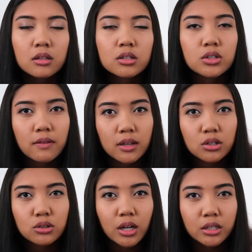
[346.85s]
the driving
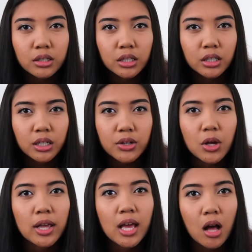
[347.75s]
instructor, you
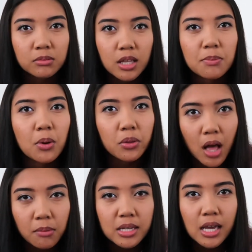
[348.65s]
know, like they both
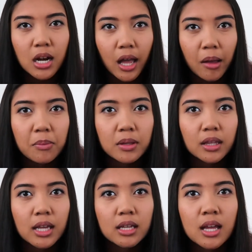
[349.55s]
helped me get up, and
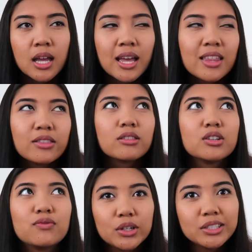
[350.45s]
like
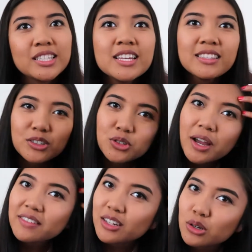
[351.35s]
the first thing the
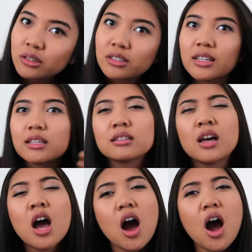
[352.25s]
driving instructor says,
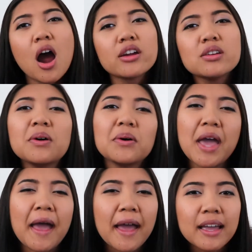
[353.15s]
"Are you
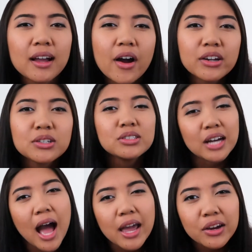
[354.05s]
okay? Are you
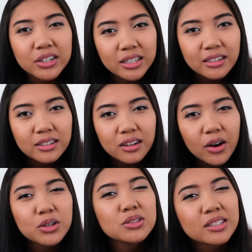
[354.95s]
tired?
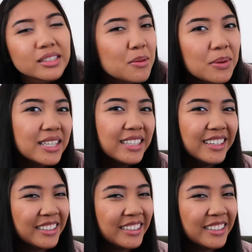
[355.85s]
Are you sleepy?"